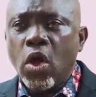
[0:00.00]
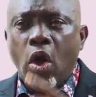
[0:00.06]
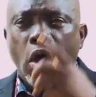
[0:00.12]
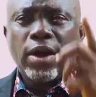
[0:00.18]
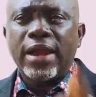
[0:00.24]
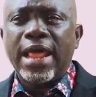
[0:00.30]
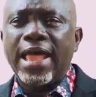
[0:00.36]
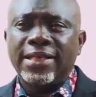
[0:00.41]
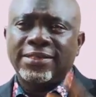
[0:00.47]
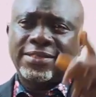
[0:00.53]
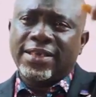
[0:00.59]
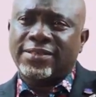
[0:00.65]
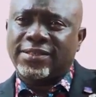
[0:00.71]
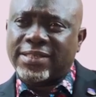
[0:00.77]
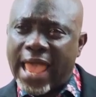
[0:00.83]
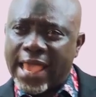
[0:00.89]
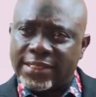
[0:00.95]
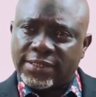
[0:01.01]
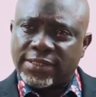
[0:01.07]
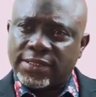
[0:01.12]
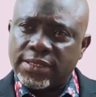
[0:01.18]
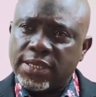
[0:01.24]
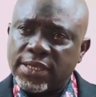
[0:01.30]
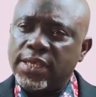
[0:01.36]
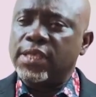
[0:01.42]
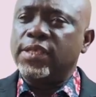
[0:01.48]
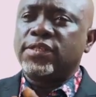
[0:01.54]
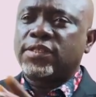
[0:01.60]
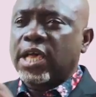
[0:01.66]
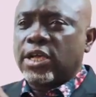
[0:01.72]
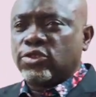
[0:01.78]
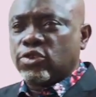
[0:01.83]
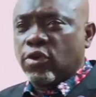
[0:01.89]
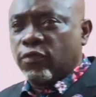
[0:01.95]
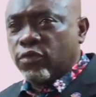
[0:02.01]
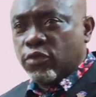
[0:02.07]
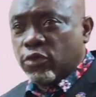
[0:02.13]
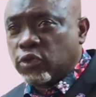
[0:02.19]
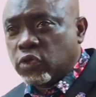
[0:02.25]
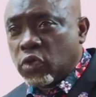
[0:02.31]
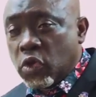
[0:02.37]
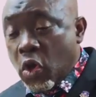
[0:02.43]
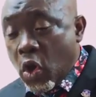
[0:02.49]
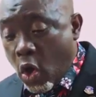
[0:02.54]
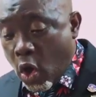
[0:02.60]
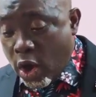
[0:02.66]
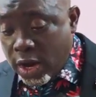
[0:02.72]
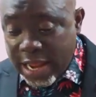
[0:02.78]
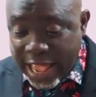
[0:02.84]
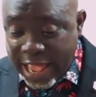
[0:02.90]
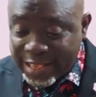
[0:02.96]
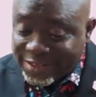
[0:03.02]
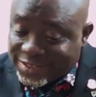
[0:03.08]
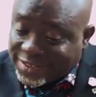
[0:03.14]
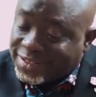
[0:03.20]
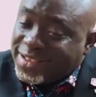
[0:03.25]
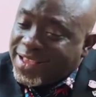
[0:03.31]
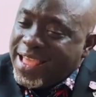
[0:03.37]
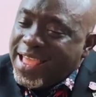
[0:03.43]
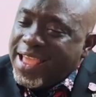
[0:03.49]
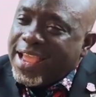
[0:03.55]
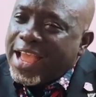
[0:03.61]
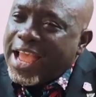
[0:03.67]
or there is a site in search of use, or there is a